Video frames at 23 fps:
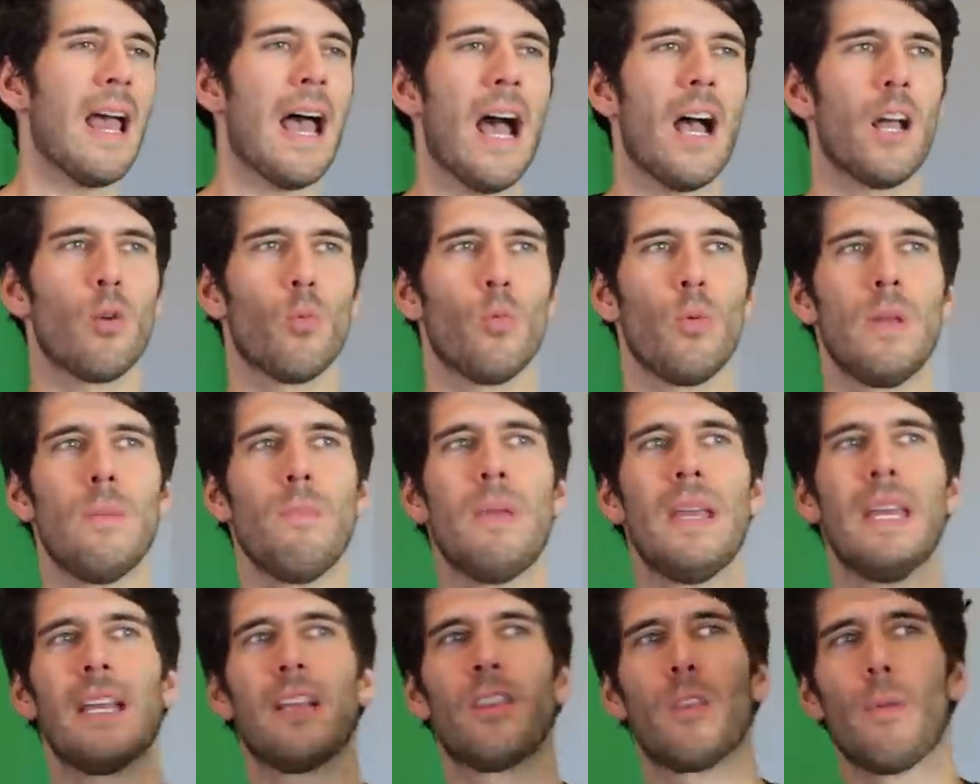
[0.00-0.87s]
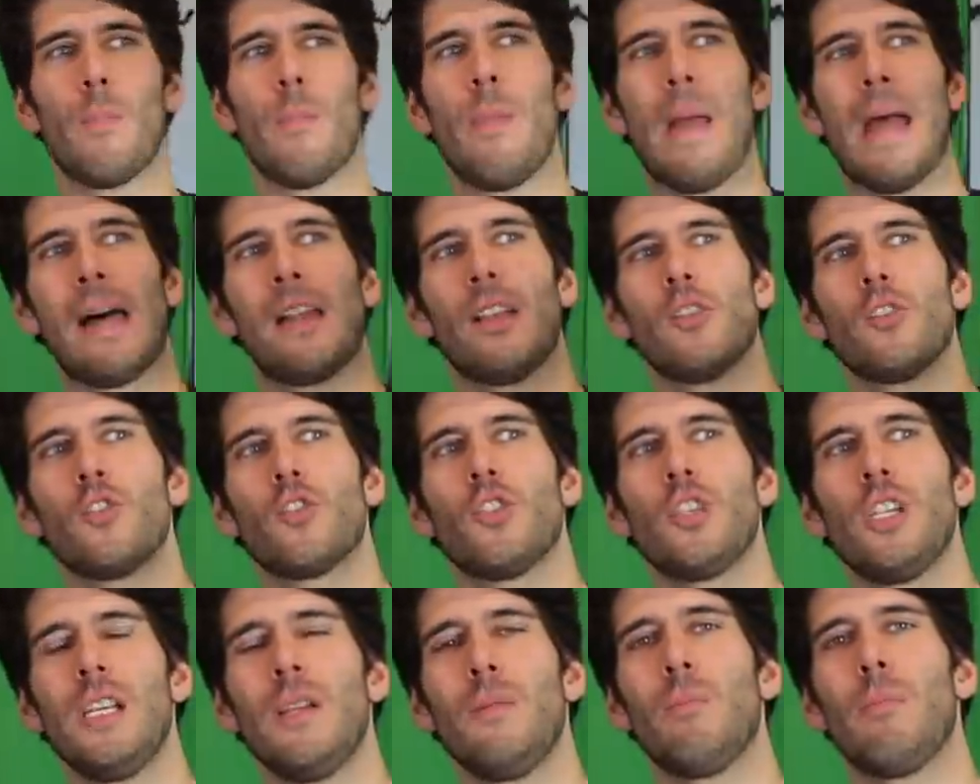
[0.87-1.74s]
How do we make the balance
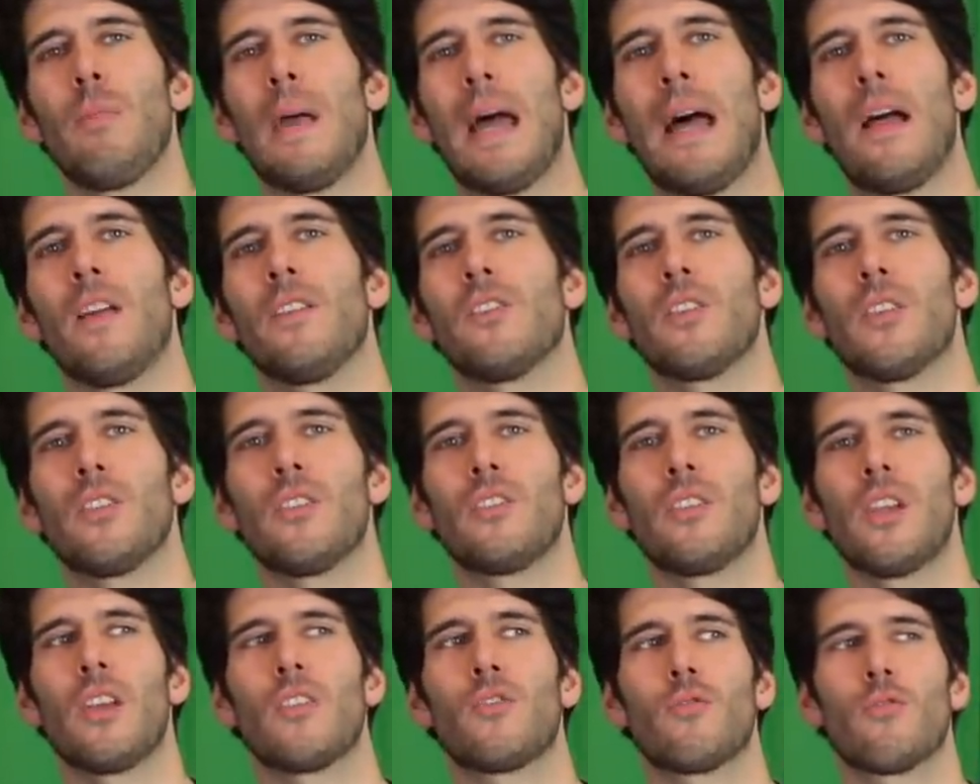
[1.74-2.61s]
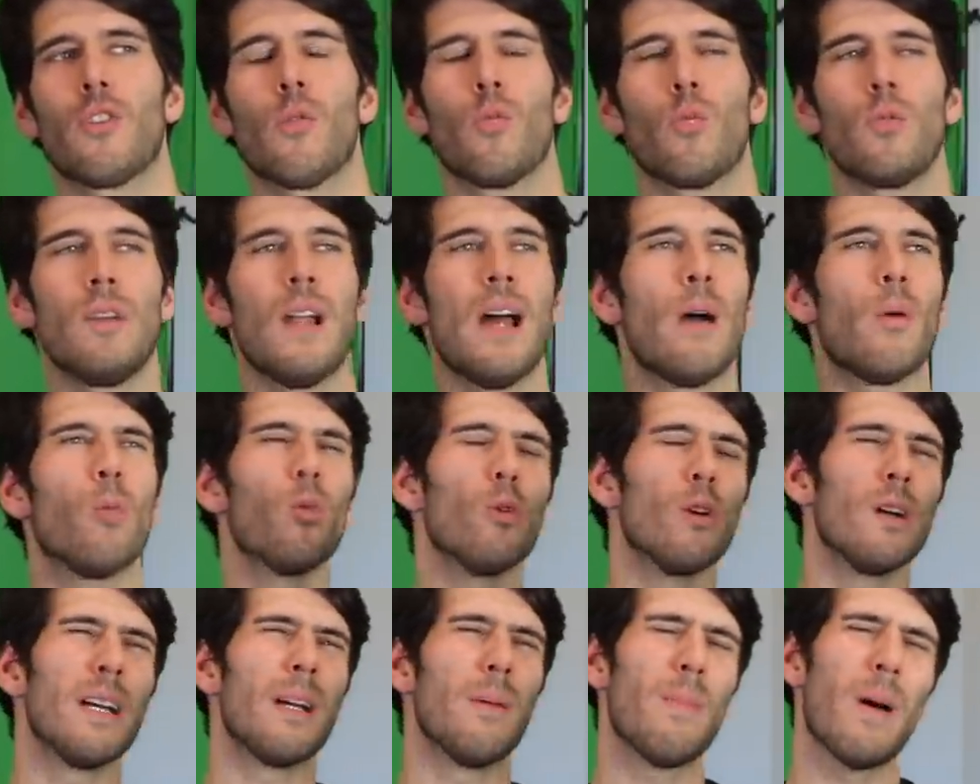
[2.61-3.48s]
sheet balance, etc.? We're not
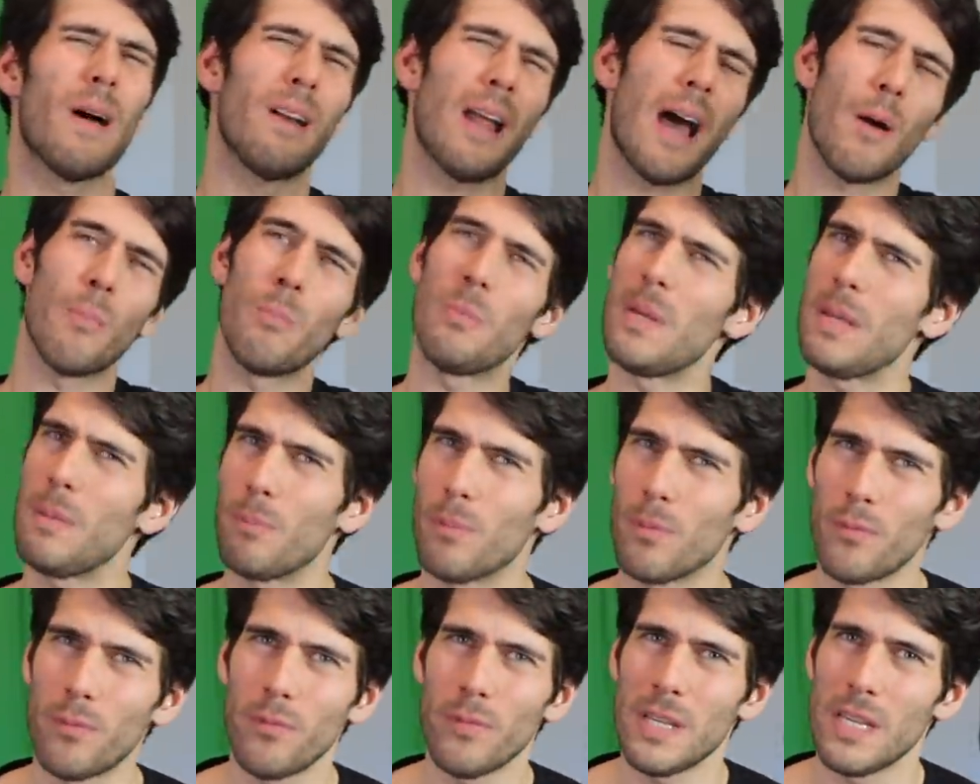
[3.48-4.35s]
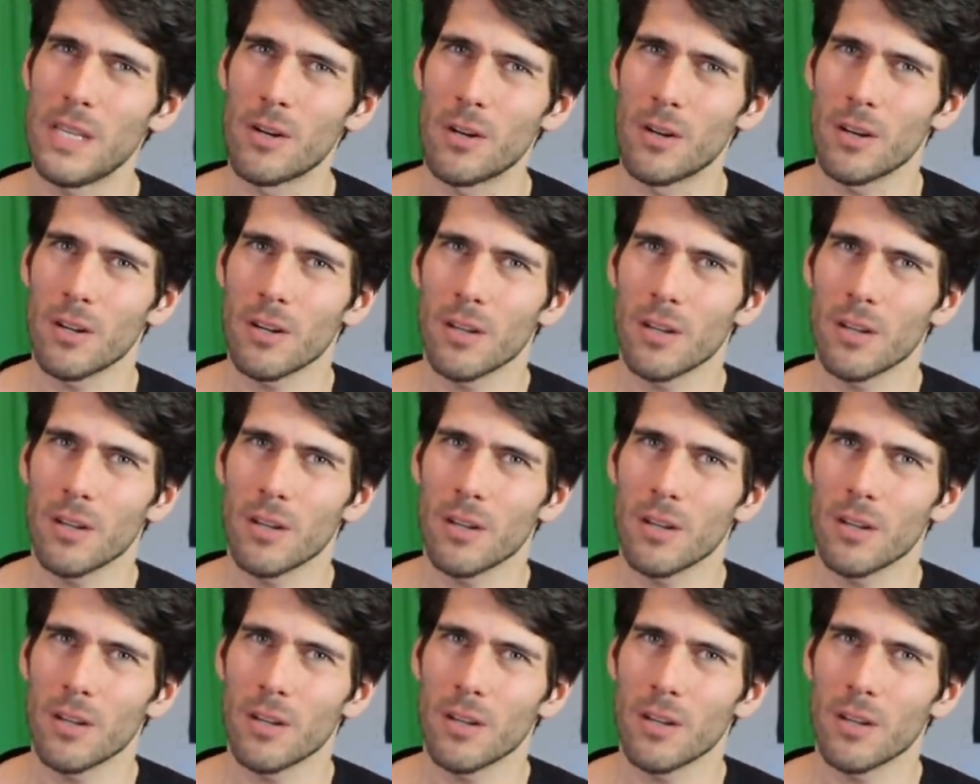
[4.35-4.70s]
worrying about how people feel.